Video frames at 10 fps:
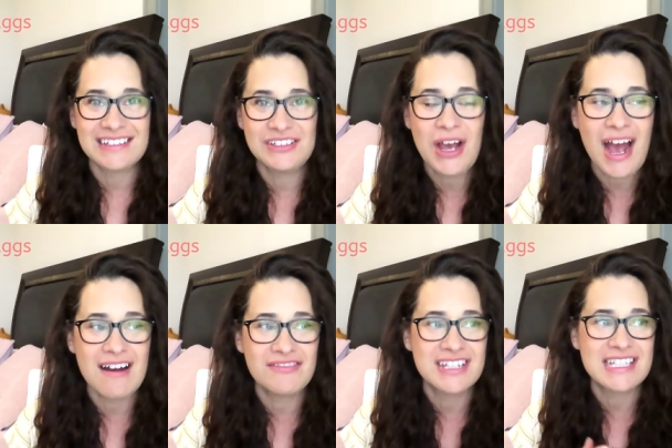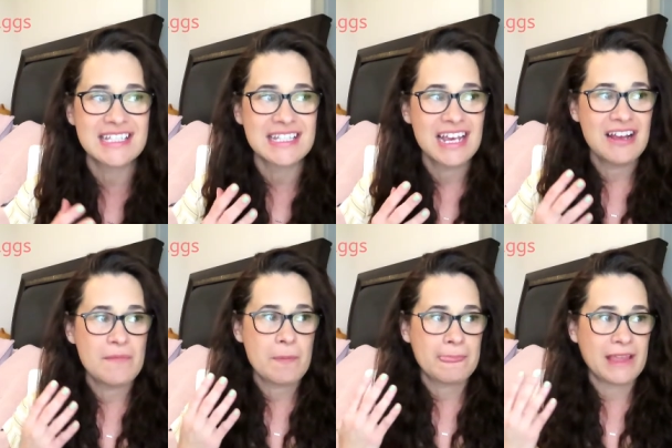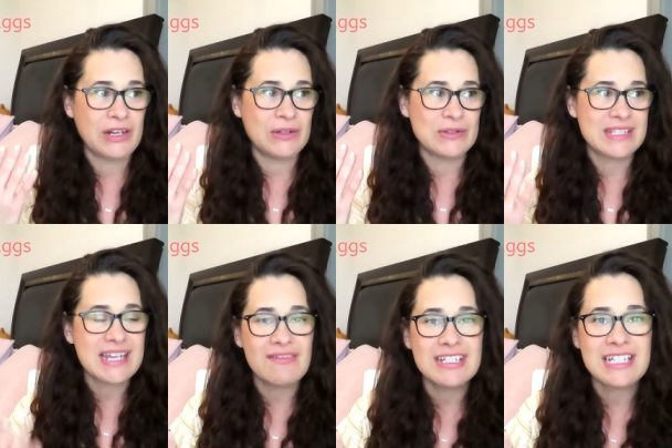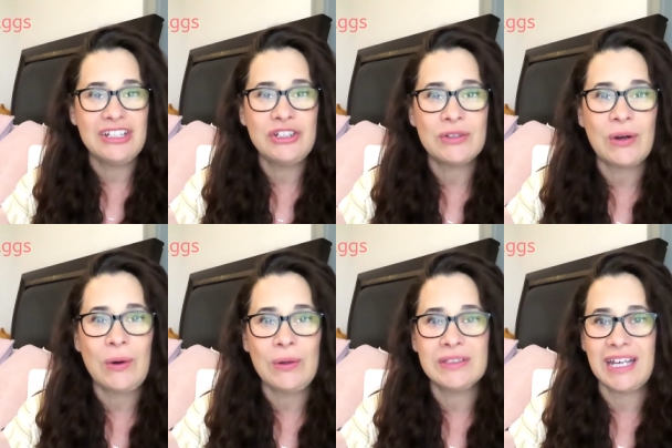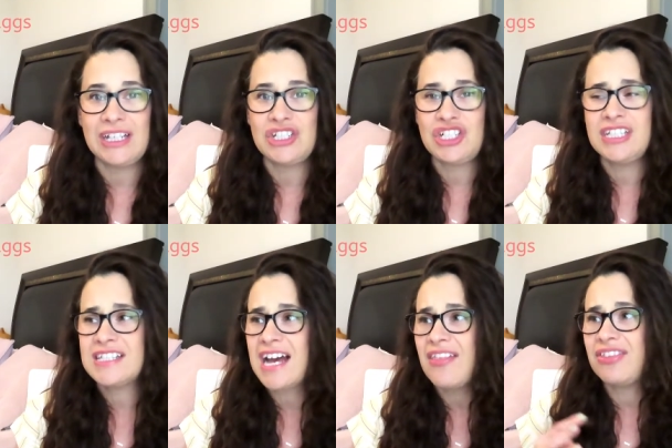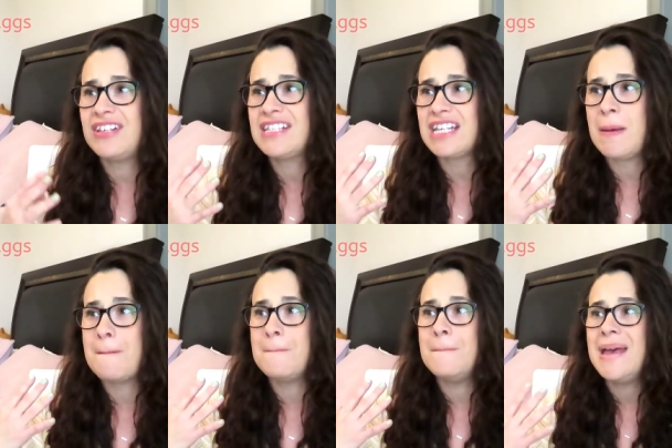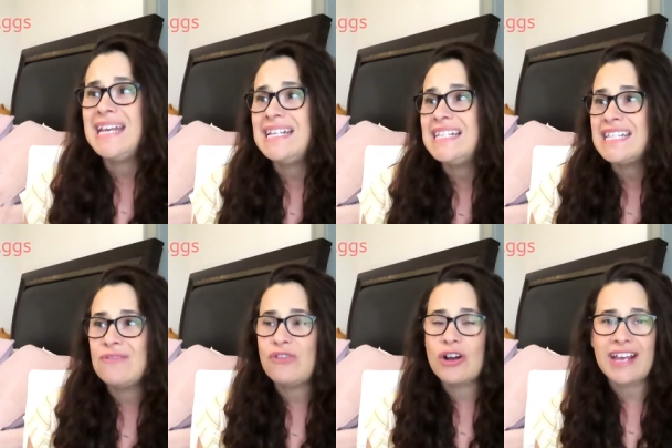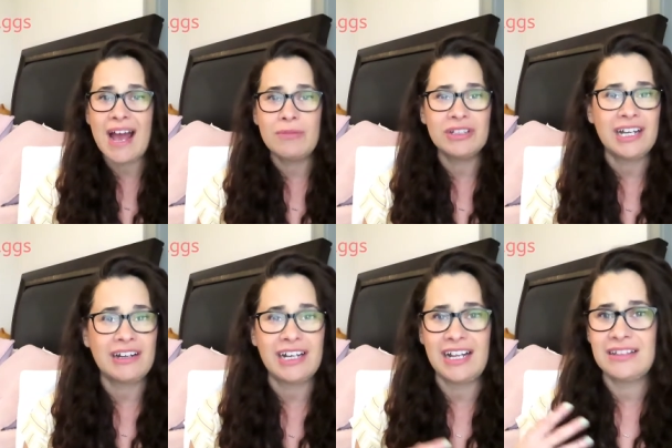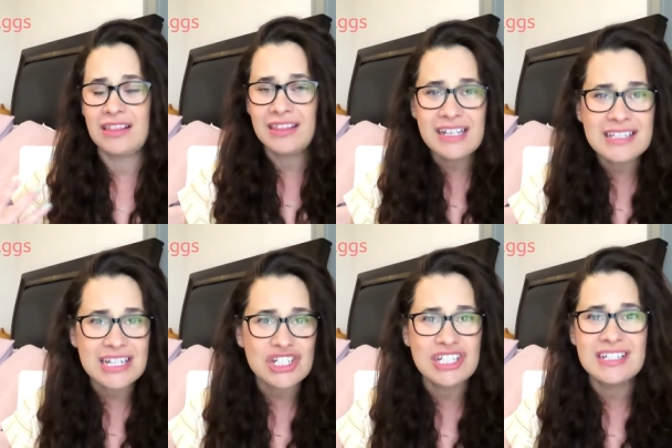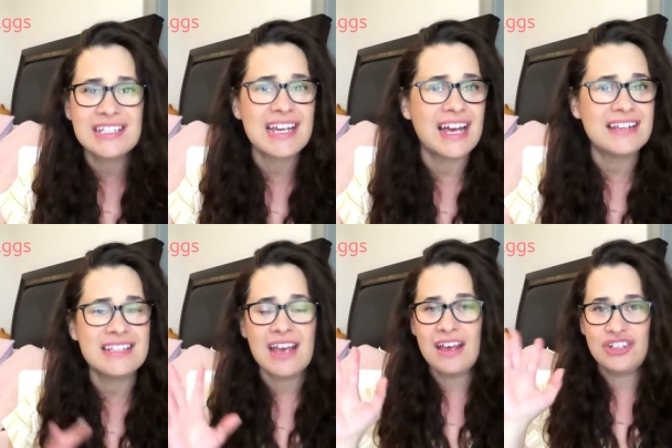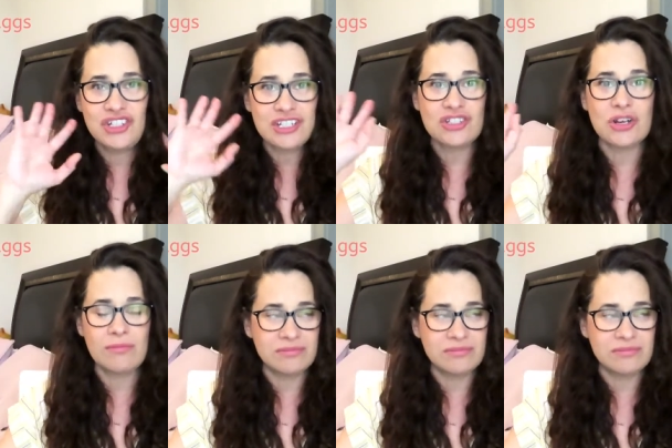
You have this, you know, seventeen year old and she's got this amazing vocabulary and the things that she says just